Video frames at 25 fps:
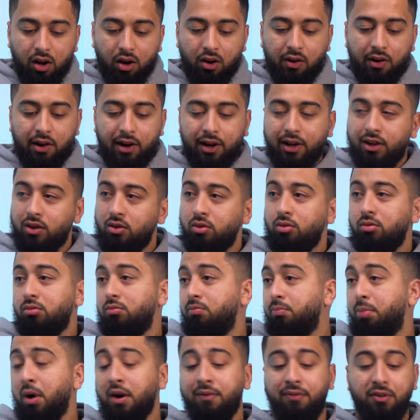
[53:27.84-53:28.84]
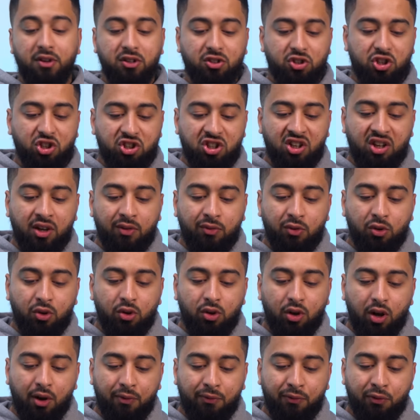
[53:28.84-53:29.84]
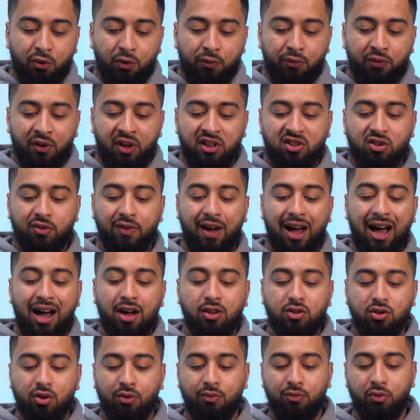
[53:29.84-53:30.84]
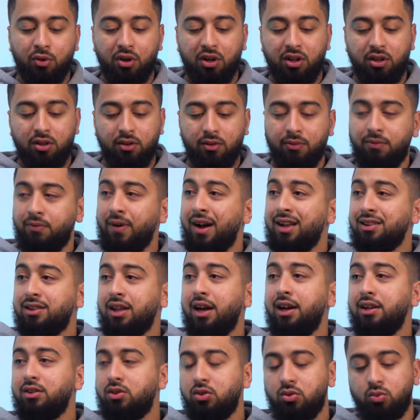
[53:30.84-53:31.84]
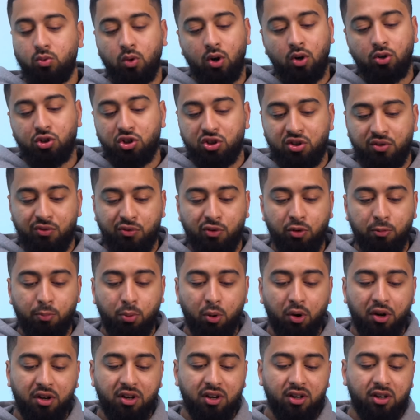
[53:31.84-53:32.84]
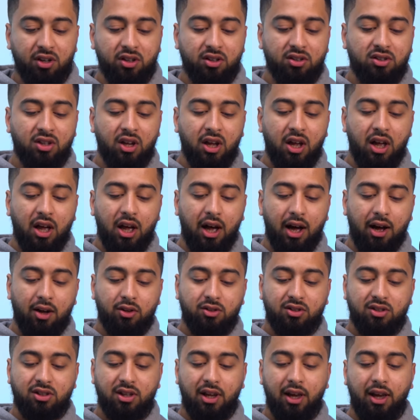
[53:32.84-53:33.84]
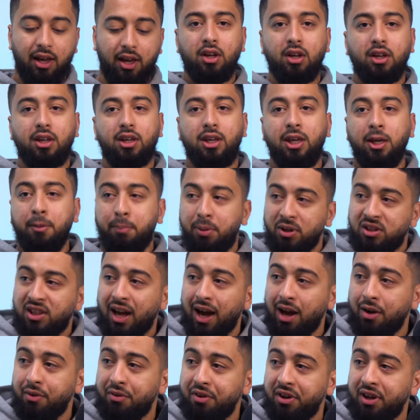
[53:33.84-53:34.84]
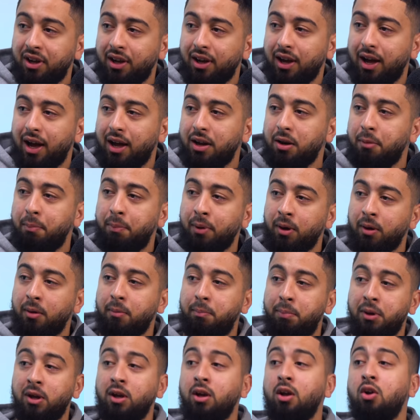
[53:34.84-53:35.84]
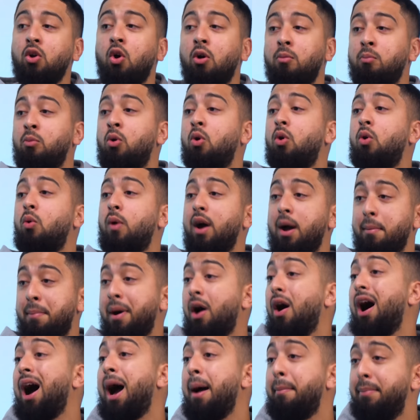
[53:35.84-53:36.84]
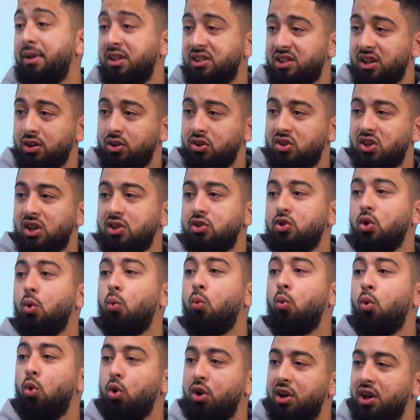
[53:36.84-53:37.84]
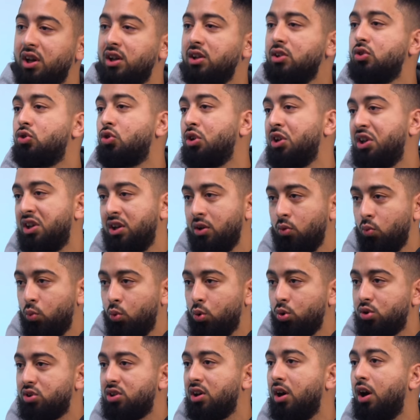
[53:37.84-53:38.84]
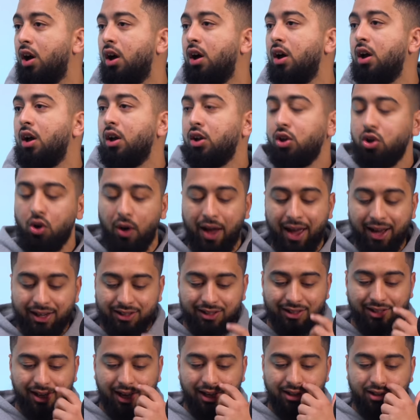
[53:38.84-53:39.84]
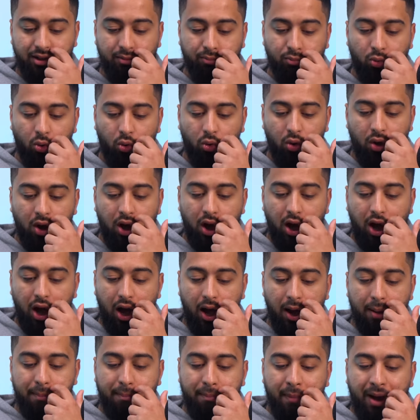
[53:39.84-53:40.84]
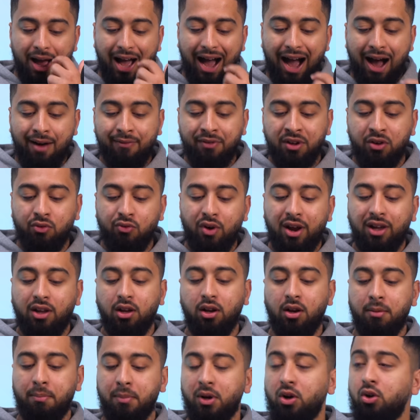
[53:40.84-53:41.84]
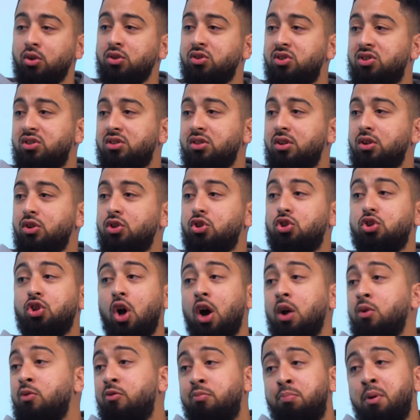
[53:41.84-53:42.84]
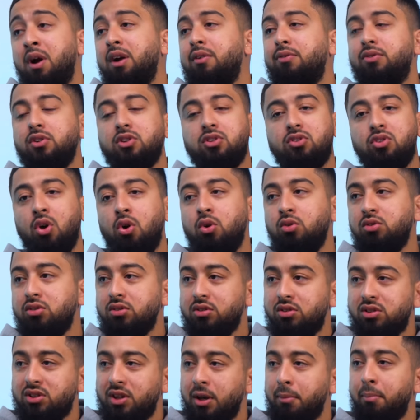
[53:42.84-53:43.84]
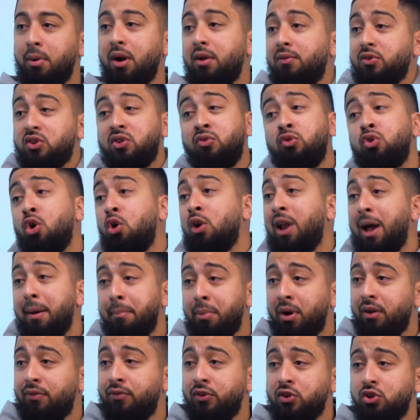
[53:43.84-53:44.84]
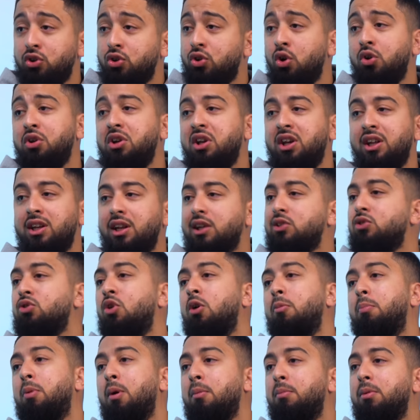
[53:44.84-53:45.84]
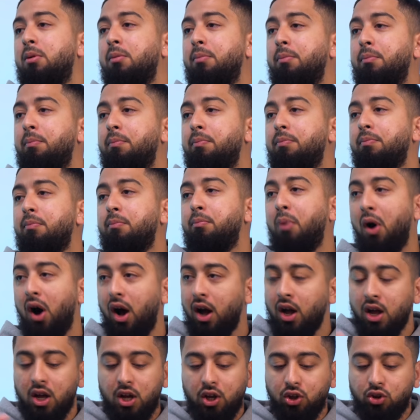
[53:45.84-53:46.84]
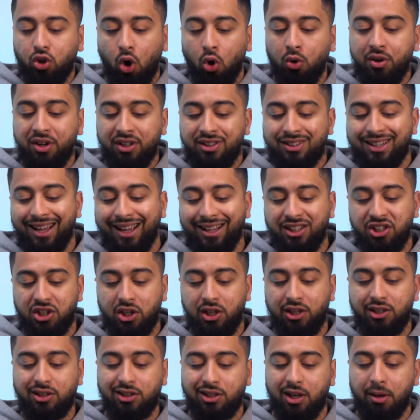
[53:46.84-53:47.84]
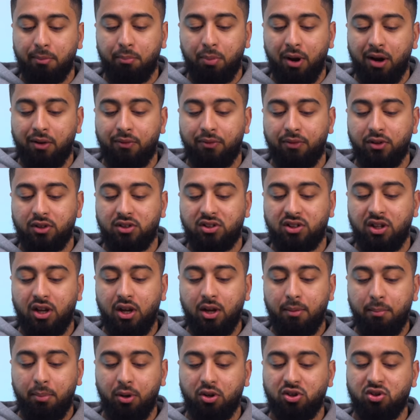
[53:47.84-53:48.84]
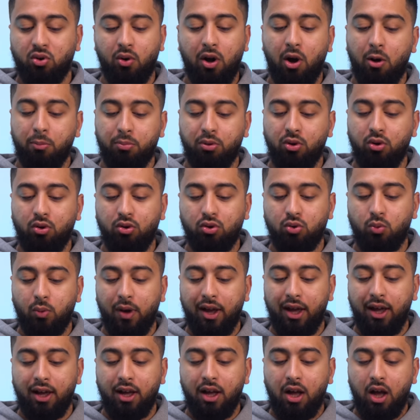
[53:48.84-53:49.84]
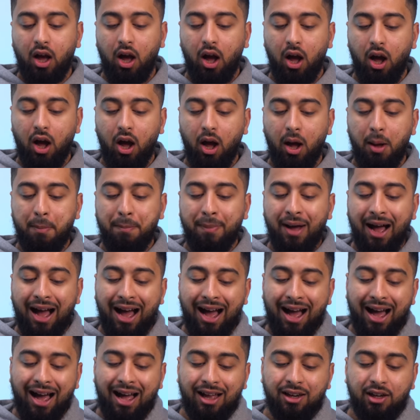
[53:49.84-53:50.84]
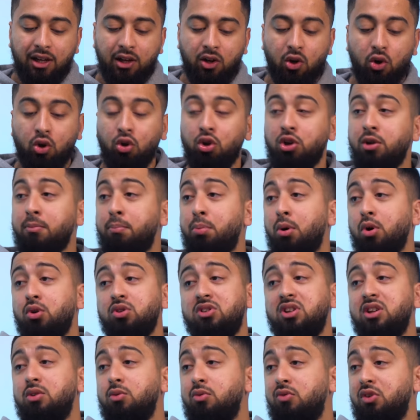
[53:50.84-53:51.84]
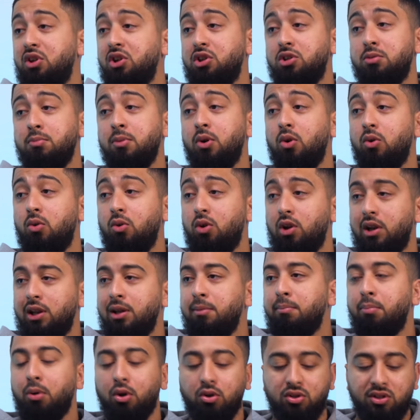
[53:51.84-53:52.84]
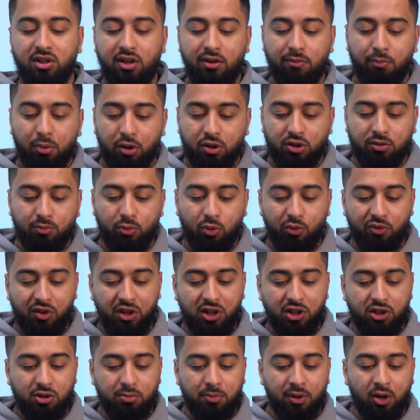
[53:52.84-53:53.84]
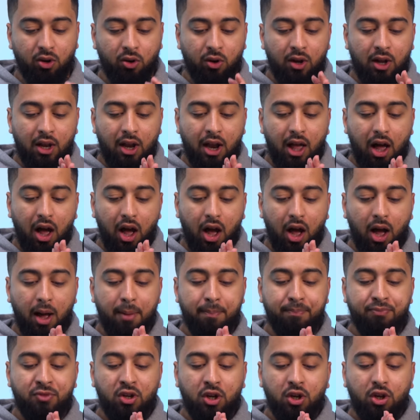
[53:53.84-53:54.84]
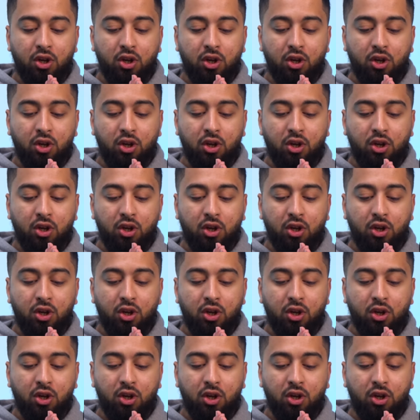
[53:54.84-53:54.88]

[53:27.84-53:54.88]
All right, cool. Perfect. Just to give you a few things of how to avoid fad diets as well, just a few pointers. I'd say uh, keep a diary and a mm. bit mm-hmm. be a lot more aware about habits that like you said. So walking, drinking water, yeah, yeah. you know, exercising more. Um, having regular meals, starting with breakfast. Don't skip breakfast. If you don't like breakfast, you don't eat. That's not a problem. But yeah. don't intentionally skip breakfast because it'll help you lose weight um, and including protein with each meal, lean protein if possible with each meal. Um,